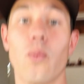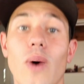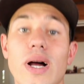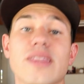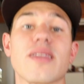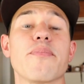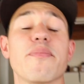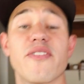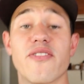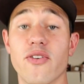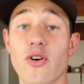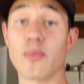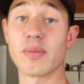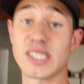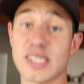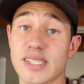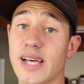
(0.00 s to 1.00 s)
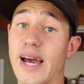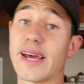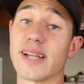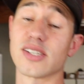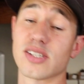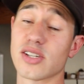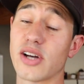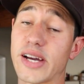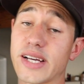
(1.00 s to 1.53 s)
what the performance gain
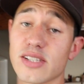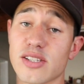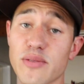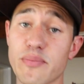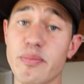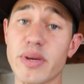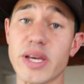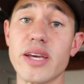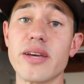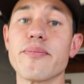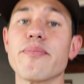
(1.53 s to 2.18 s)
is going to be,